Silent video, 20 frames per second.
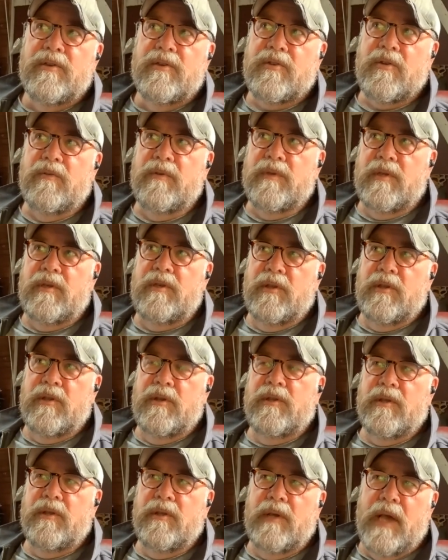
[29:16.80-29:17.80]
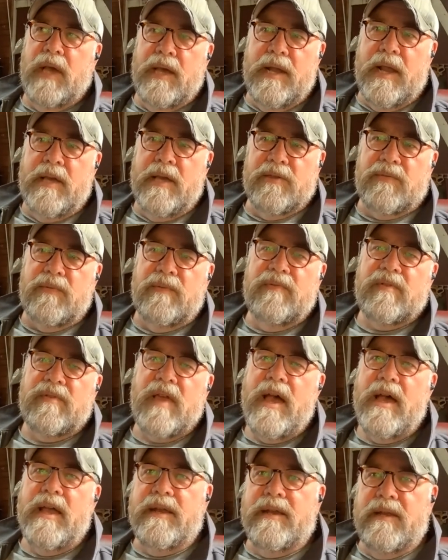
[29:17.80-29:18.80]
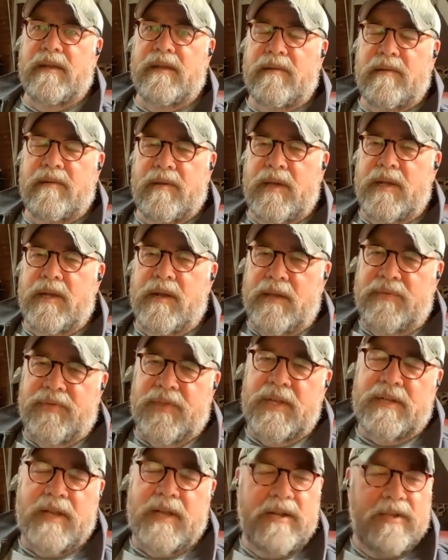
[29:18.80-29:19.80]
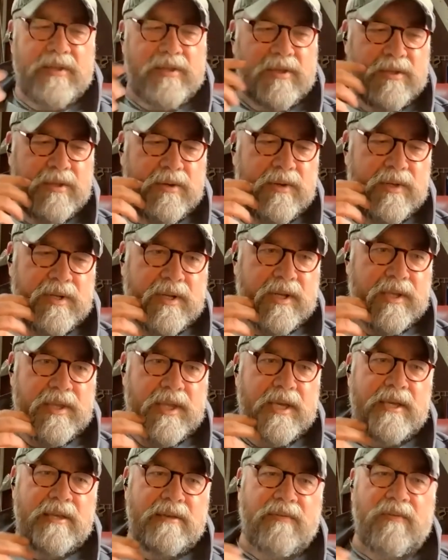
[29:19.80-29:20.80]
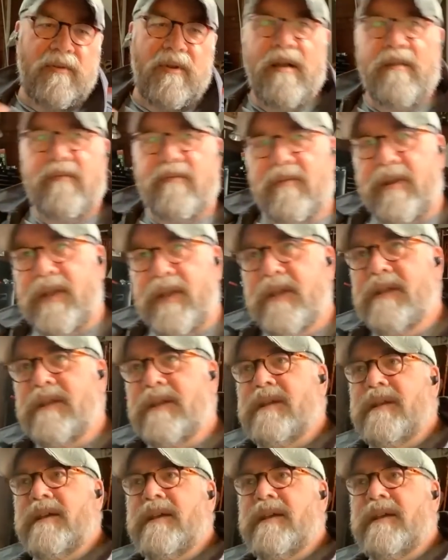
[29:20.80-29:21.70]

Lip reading: So, and as we've said, and I think Dennis alluded to this, for every